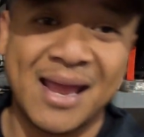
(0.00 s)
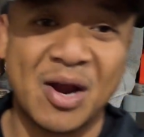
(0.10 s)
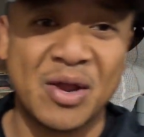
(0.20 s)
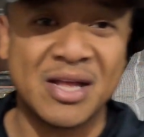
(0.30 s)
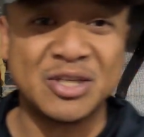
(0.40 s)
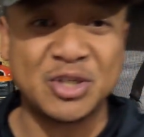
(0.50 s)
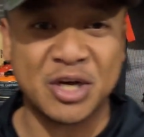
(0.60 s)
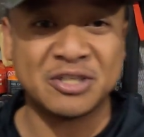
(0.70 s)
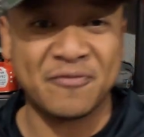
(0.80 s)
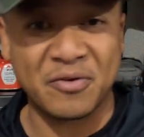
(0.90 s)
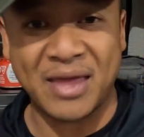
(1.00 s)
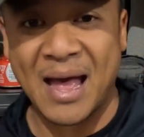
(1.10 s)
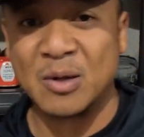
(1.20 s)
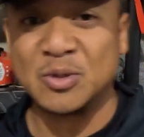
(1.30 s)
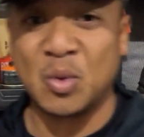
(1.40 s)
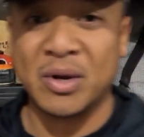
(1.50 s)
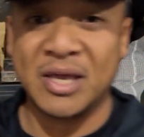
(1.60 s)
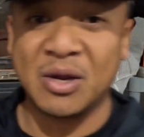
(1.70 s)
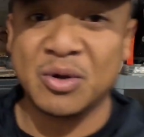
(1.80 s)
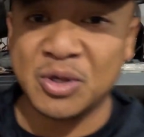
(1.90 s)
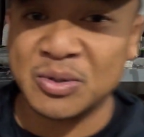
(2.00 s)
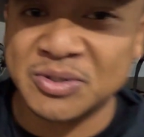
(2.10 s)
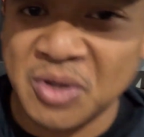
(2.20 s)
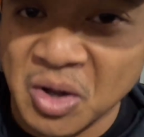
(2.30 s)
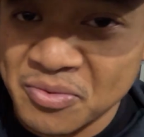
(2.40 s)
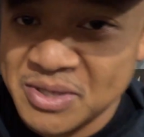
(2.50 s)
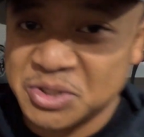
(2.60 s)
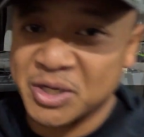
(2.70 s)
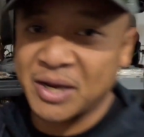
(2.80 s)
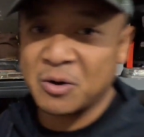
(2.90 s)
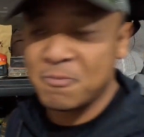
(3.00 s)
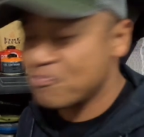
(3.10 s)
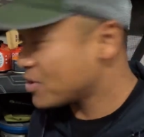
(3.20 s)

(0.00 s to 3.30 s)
area just for the outdoor gear used on this channel.